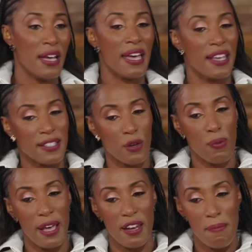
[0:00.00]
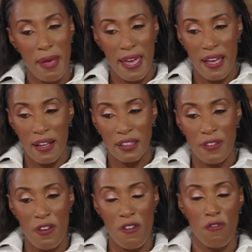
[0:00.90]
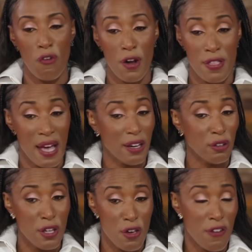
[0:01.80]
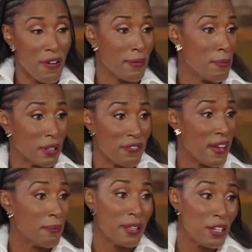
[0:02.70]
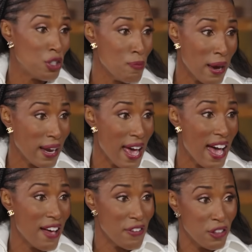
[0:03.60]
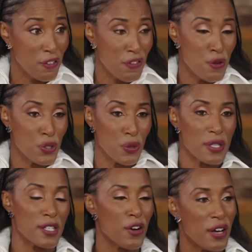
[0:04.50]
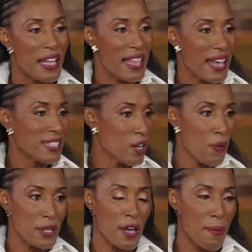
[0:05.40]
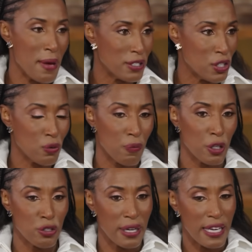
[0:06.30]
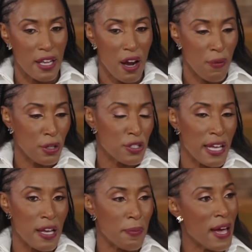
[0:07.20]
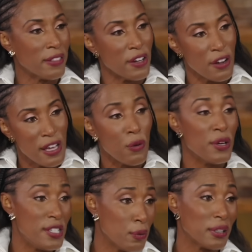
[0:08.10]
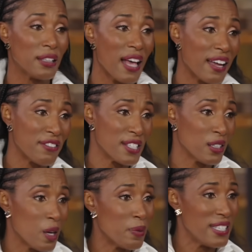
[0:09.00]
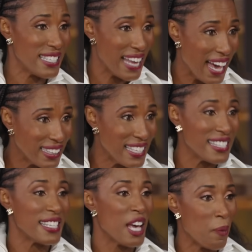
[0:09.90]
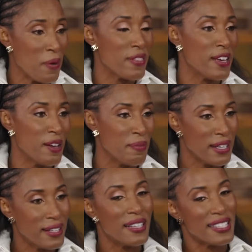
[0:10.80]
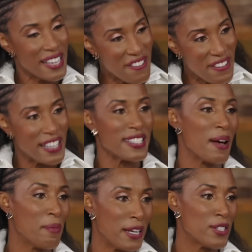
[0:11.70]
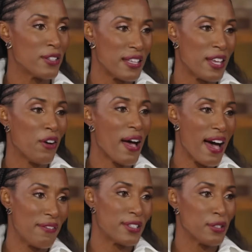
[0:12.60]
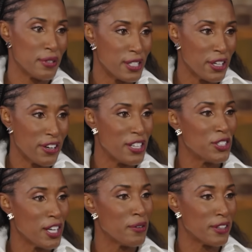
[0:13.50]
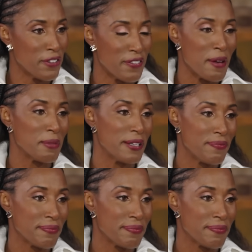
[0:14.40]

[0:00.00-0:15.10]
It's a way to make a living for not only your family, but the family that you might have in the future. And so that's always our message when we're trying to get our real estate company out there. We deal with a lot of celebrities and athletes and helping them to invest that money so that they'll have it to return and share with their family.